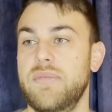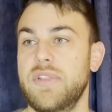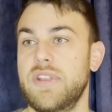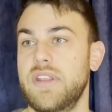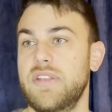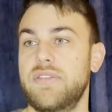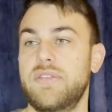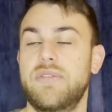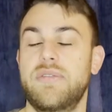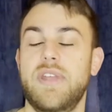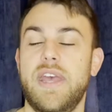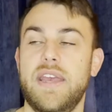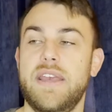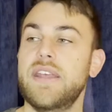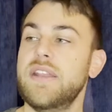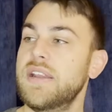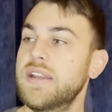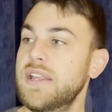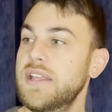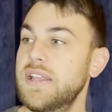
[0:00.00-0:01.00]
this deck
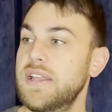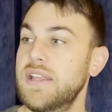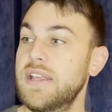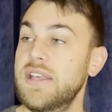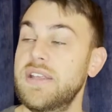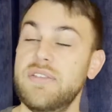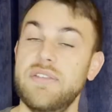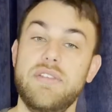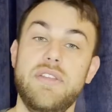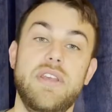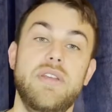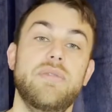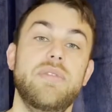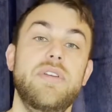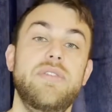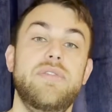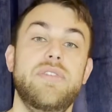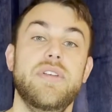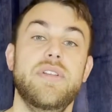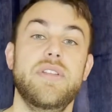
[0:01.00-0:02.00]
can easily
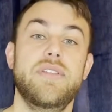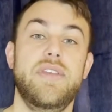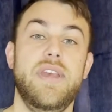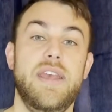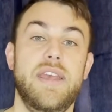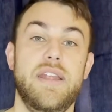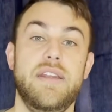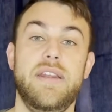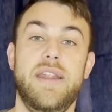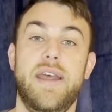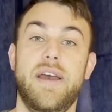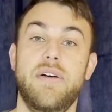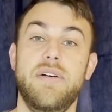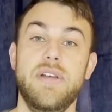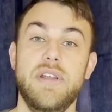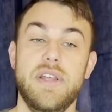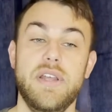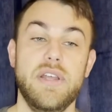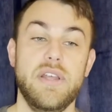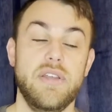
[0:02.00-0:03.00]
refill its hand now.
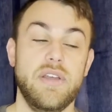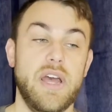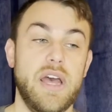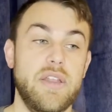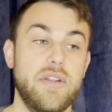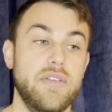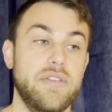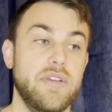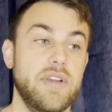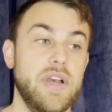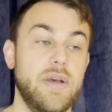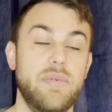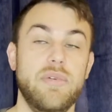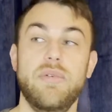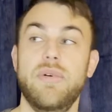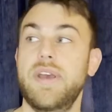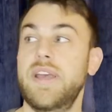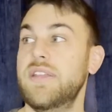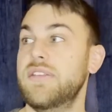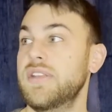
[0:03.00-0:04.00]
There's a couple
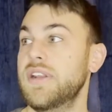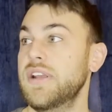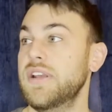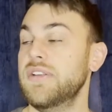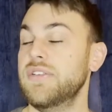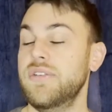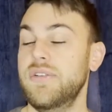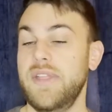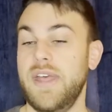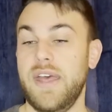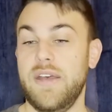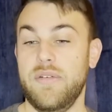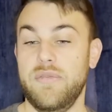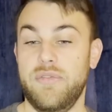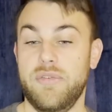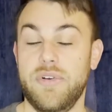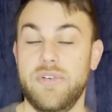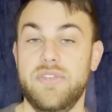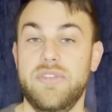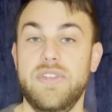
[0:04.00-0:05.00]
ways that it can do that.
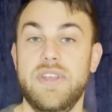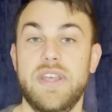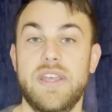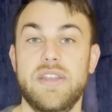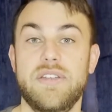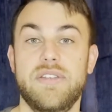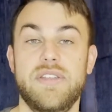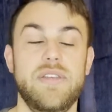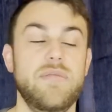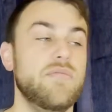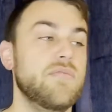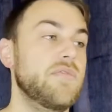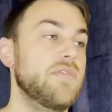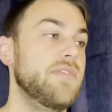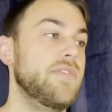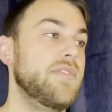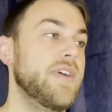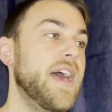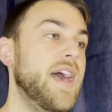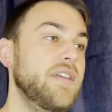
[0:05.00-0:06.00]
Firstly is the
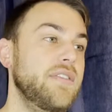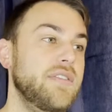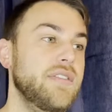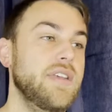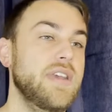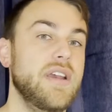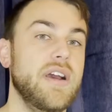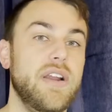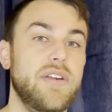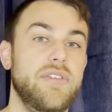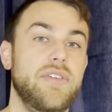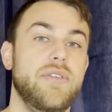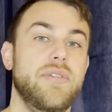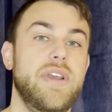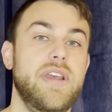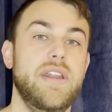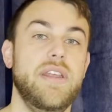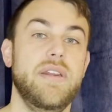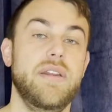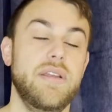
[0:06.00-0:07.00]
vastly
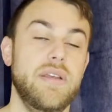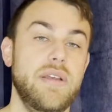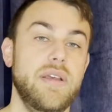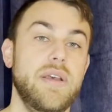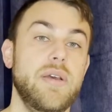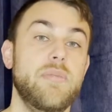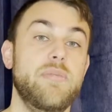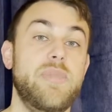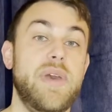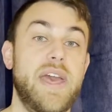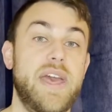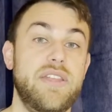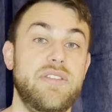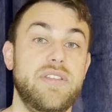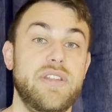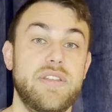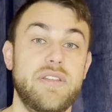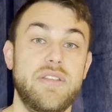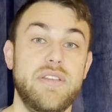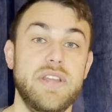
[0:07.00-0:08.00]
underrated
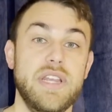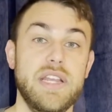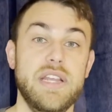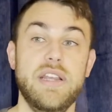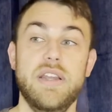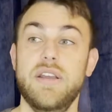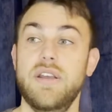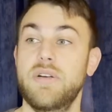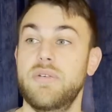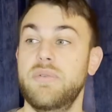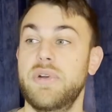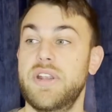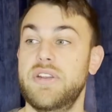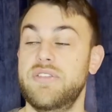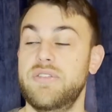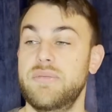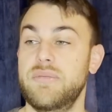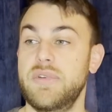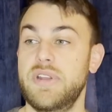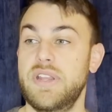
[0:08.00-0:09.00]
Peasant,
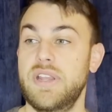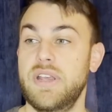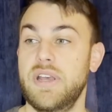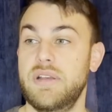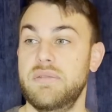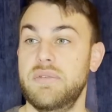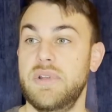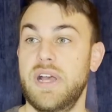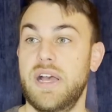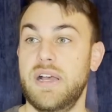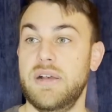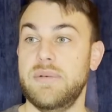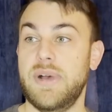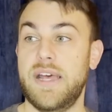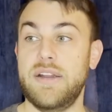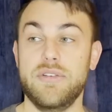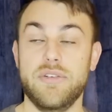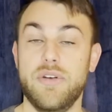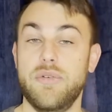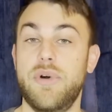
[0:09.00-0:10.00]
which
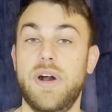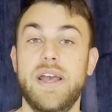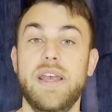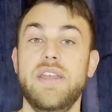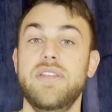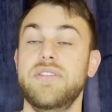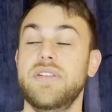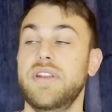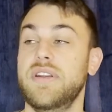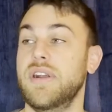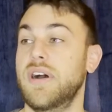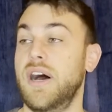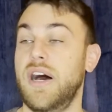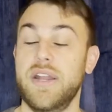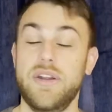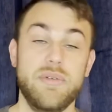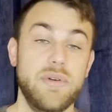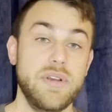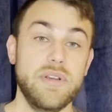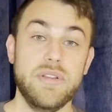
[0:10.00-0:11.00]
I don't know why isn't an
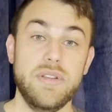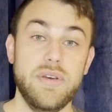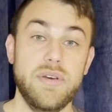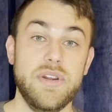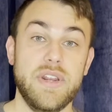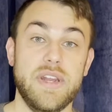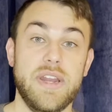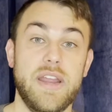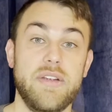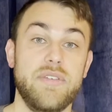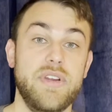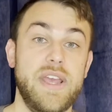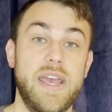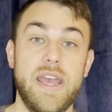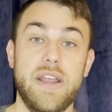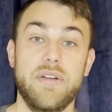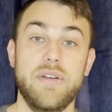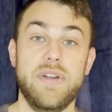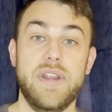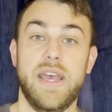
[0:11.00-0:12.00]
auto-include in every
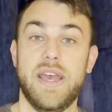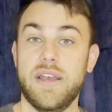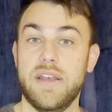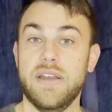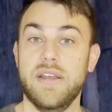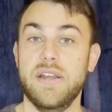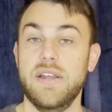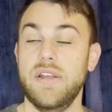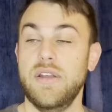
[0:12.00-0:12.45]
aggro deck.